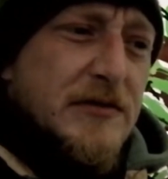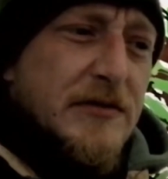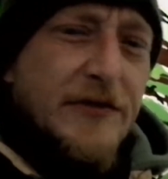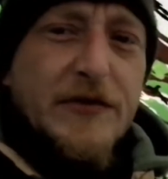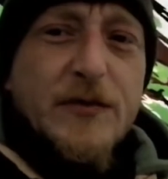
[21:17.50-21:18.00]

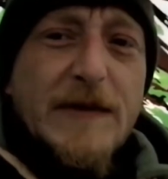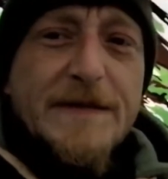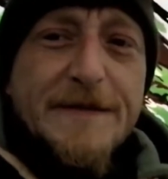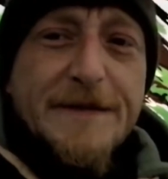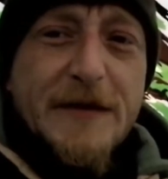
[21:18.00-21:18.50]
there's just
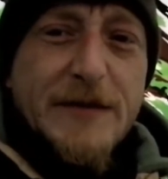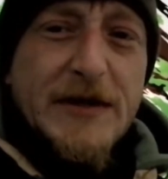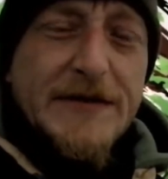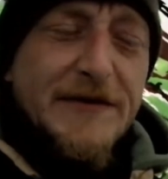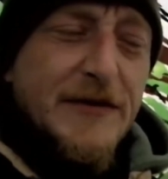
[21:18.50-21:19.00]
one
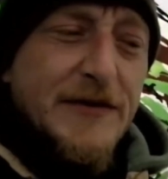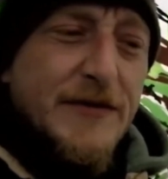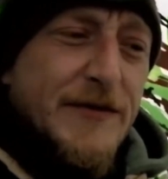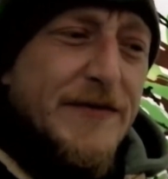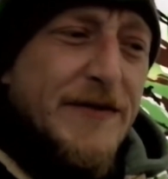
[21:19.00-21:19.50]
footpath that runs
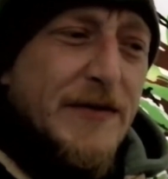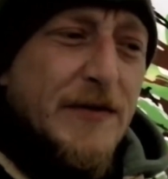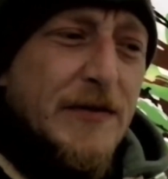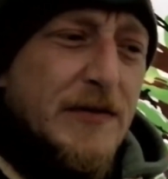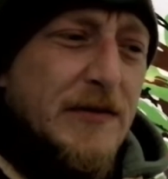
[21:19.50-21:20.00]
through a
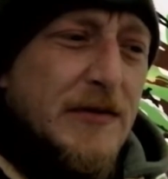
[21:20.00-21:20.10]
field,